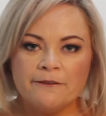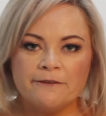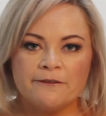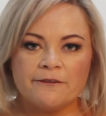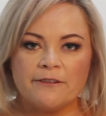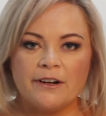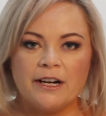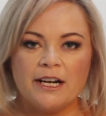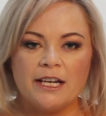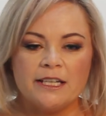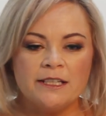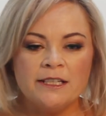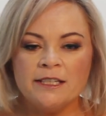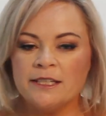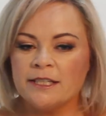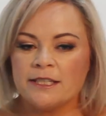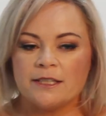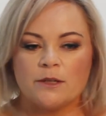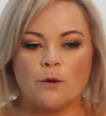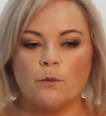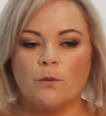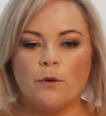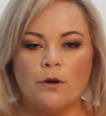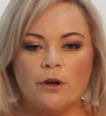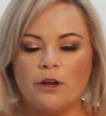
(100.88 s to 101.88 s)
and
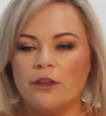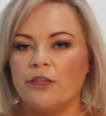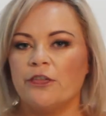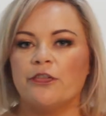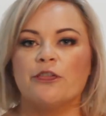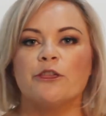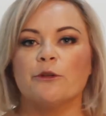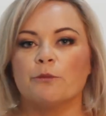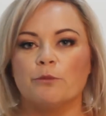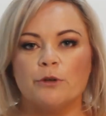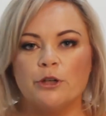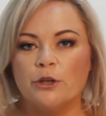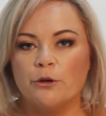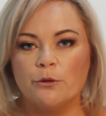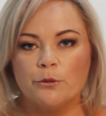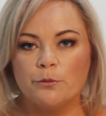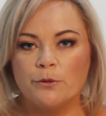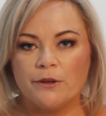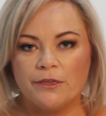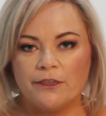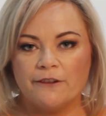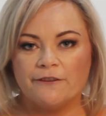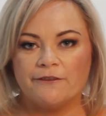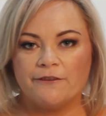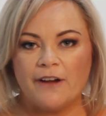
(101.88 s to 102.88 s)
friends were thrilled
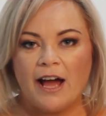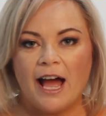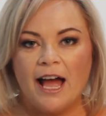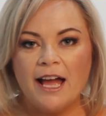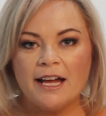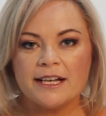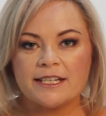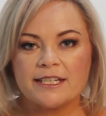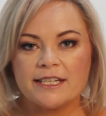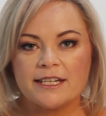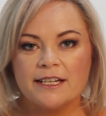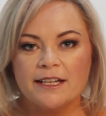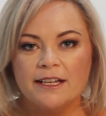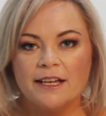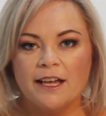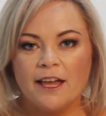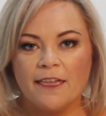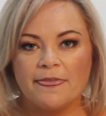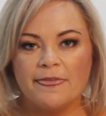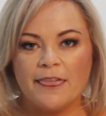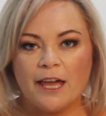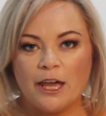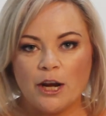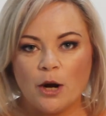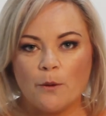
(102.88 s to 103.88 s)
with the fact
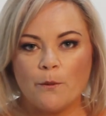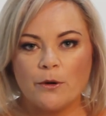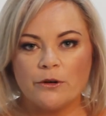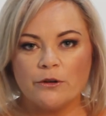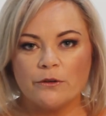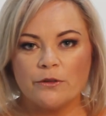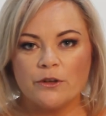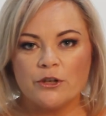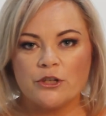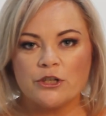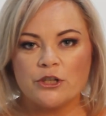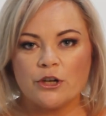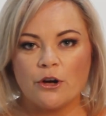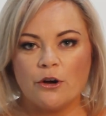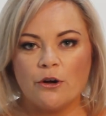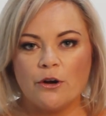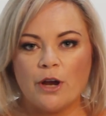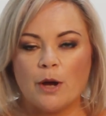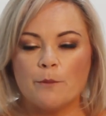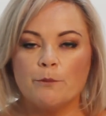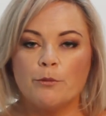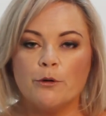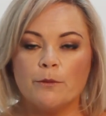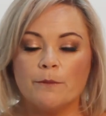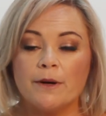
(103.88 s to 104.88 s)
that I went on the show
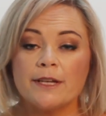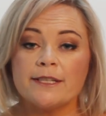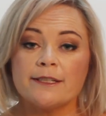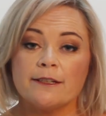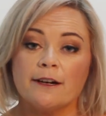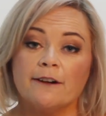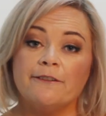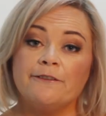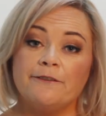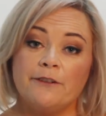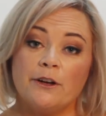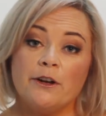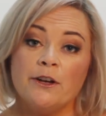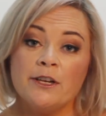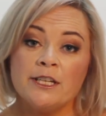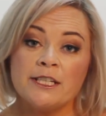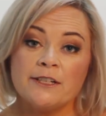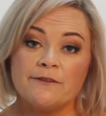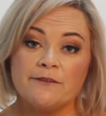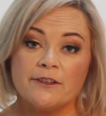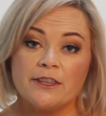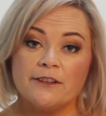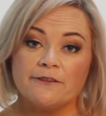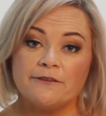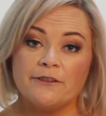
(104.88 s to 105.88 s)
and put myself
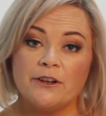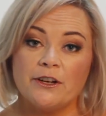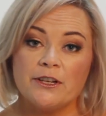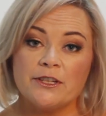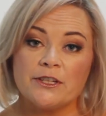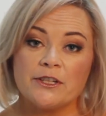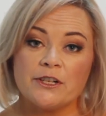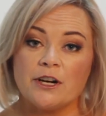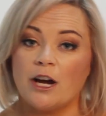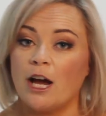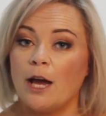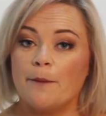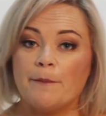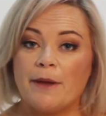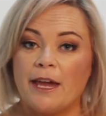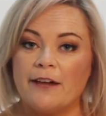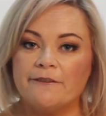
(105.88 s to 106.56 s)
first for the first time